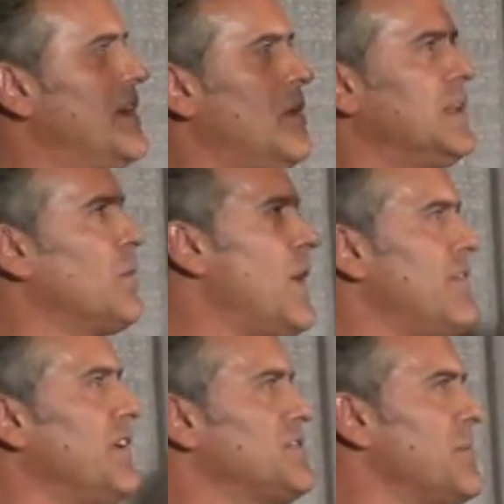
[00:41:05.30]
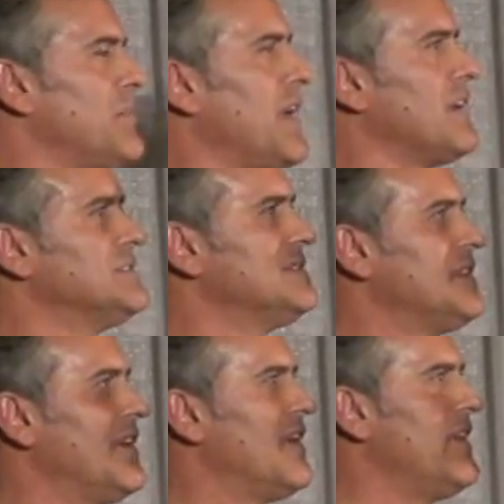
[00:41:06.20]
Holding, waving something.
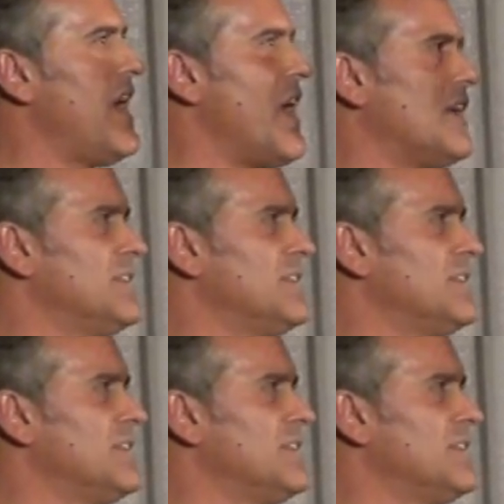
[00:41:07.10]
Yeah.